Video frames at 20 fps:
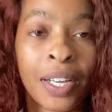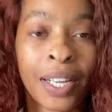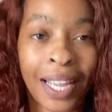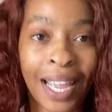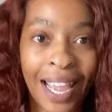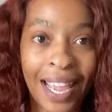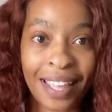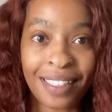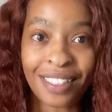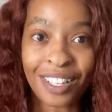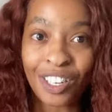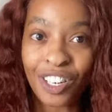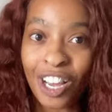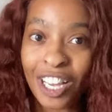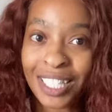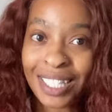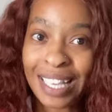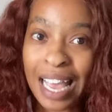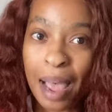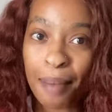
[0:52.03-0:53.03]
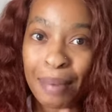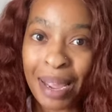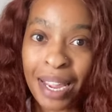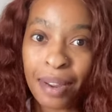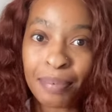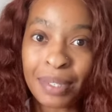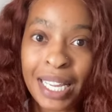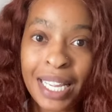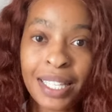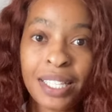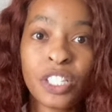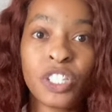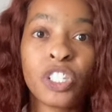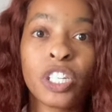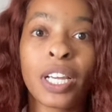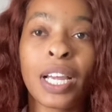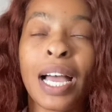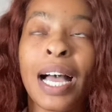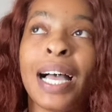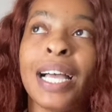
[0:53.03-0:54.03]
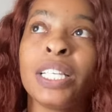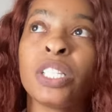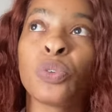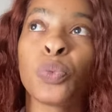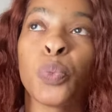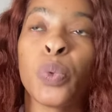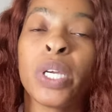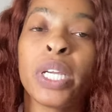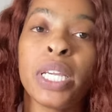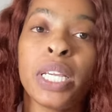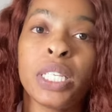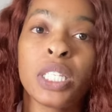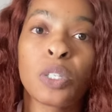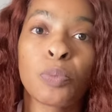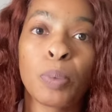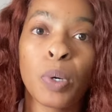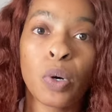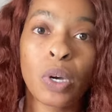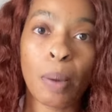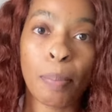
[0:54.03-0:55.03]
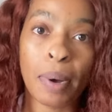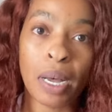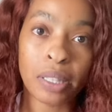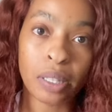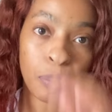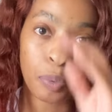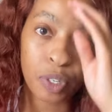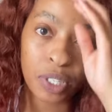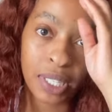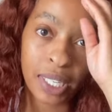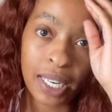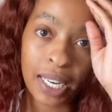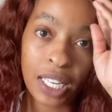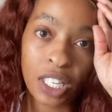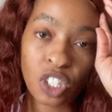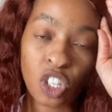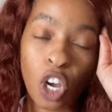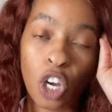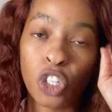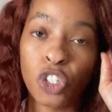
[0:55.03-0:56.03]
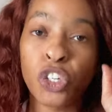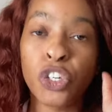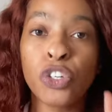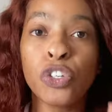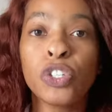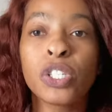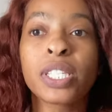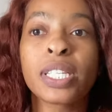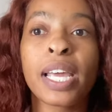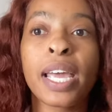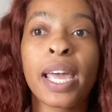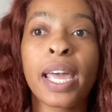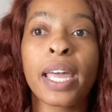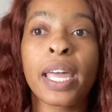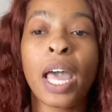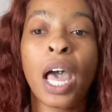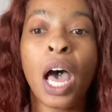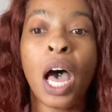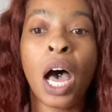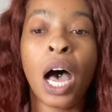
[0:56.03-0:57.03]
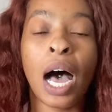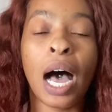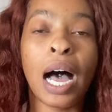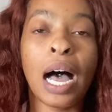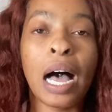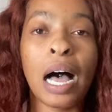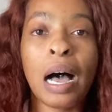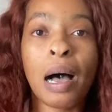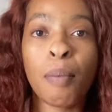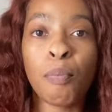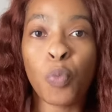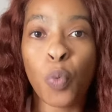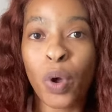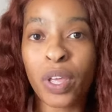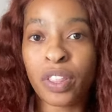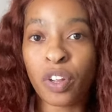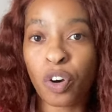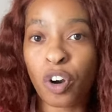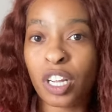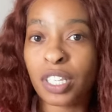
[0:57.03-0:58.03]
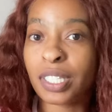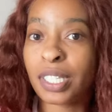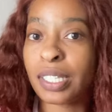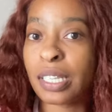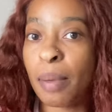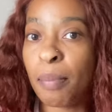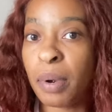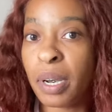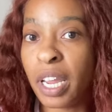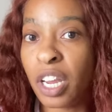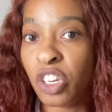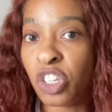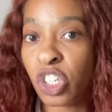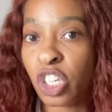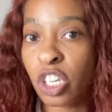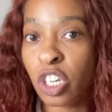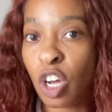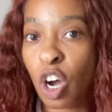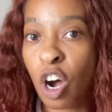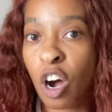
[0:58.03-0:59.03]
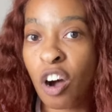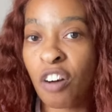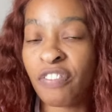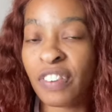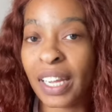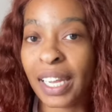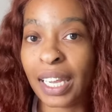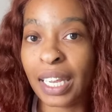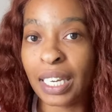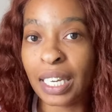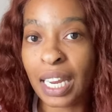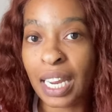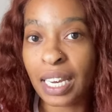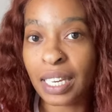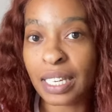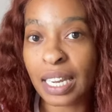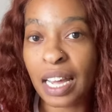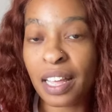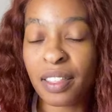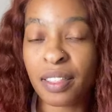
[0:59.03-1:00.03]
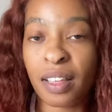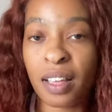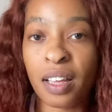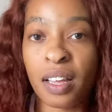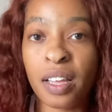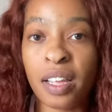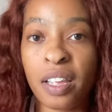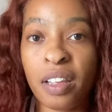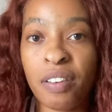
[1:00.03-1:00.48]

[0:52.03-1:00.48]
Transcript: Okay, the last time I updated you guys, we spoke about the proceedings on Tuesday, where the cross-examination of Gininda, the